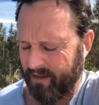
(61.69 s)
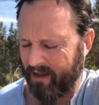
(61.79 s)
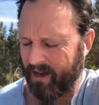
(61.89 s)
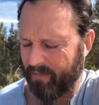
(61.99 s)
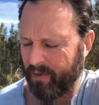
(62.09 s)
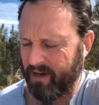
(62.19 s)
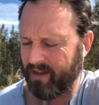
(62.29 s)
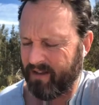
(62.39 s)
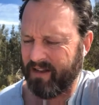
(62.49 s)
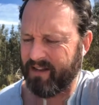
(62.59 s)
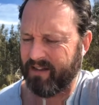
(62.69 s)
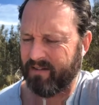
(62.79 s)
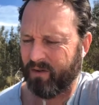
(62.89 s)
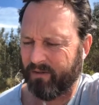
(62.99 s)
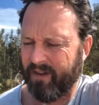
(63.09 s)
the underpinning
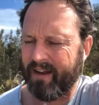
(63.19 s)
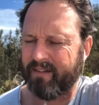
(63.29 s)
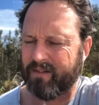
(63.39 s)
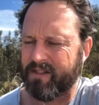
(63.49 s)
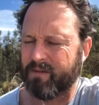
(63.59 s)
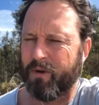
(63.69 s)
thing, the factor is